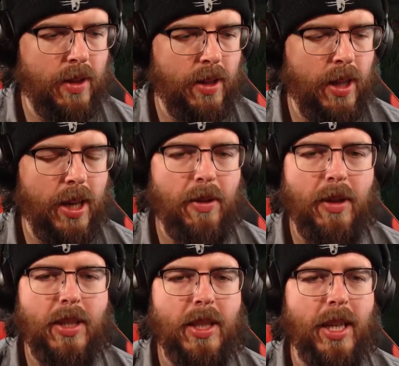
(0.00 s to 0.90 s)
How do
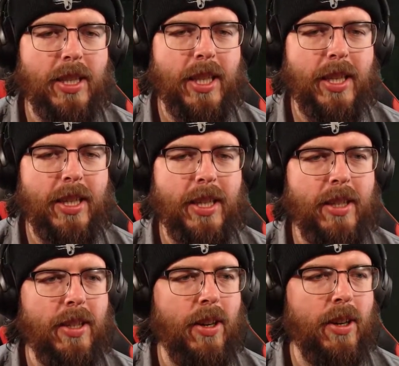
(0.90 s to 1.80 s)
I change that
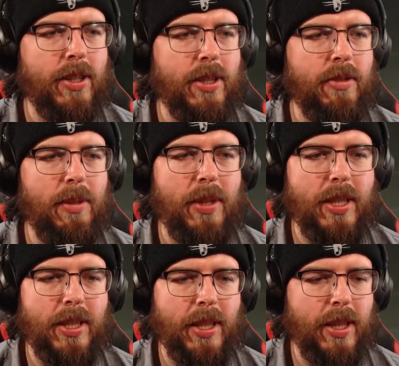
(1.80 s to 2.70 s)
again? Oh, it's equipment,
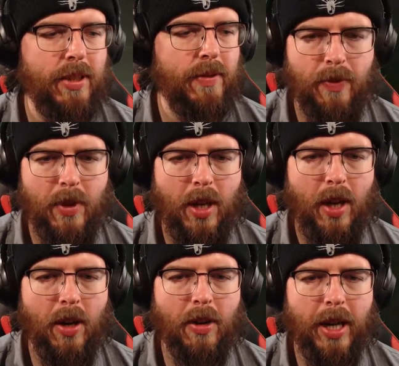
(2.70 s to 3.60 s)
isn't it?
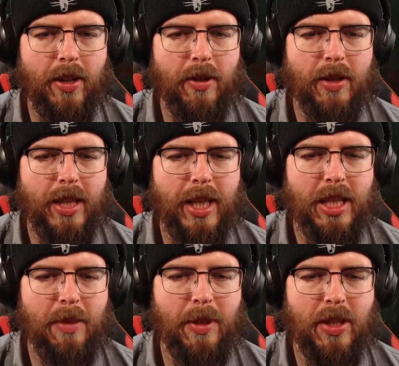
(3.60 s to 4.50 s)
Oh, I don't think that's
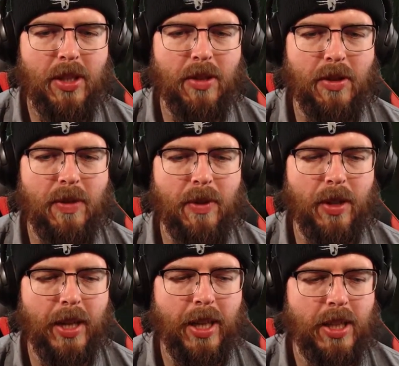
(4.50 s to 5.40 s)
the best use for
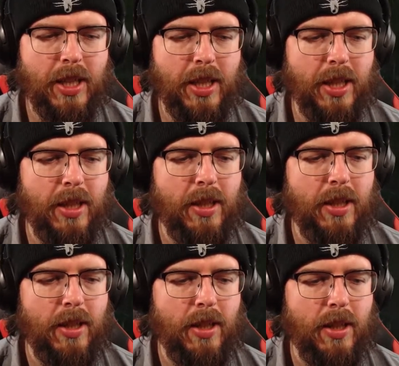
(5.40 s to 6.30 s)
it, actually.
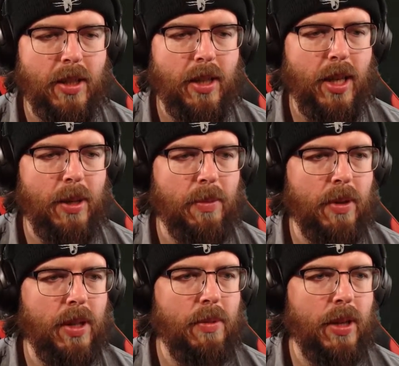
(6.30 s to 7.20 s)
I
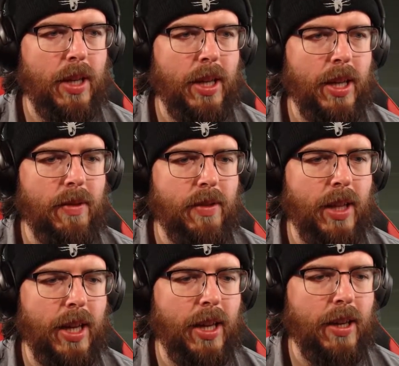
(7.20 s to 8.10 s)
probably want to have
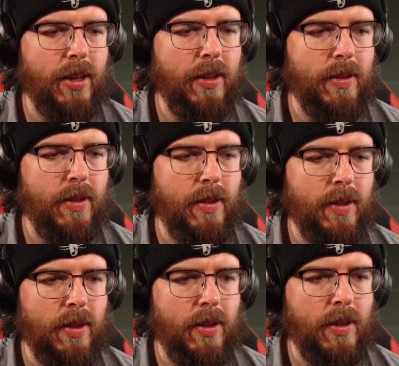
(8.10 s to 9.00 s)
that
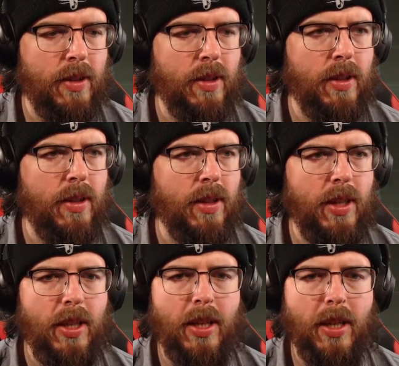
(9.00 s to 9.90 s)

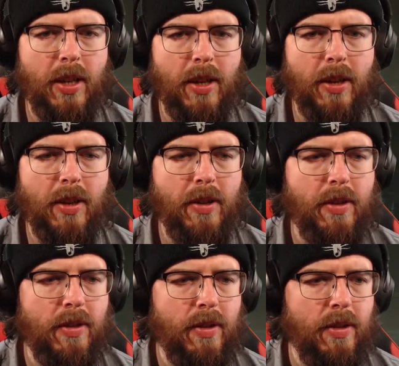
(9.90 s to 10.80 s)
here.
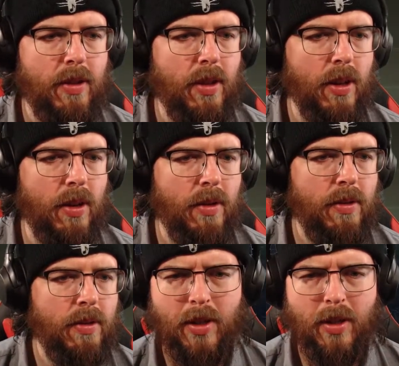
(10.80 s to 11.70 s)
No?
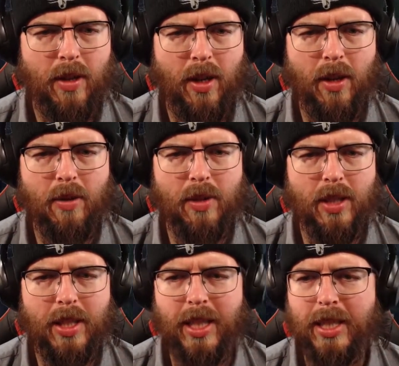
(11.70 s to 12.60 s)

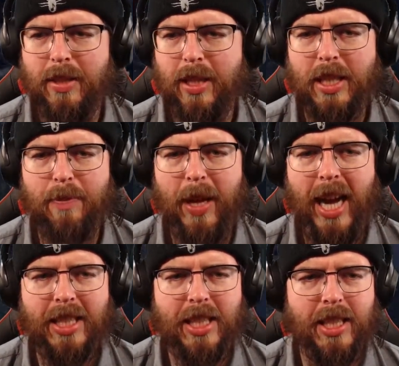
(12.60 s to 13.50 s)
Oh, there's there's
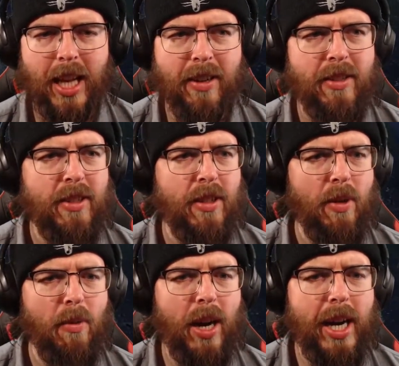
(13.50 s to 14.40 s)
bats now.
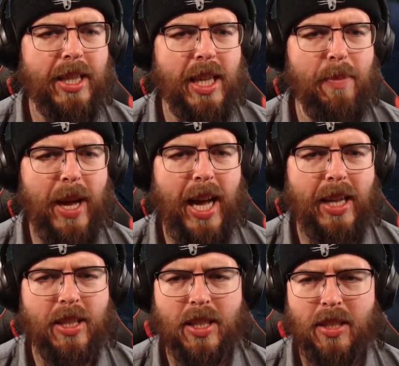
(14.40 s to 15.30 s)
Why are there
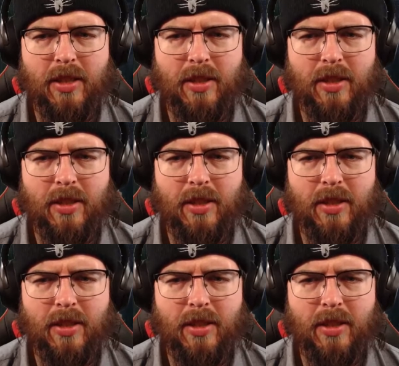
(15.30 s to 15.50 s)
bats?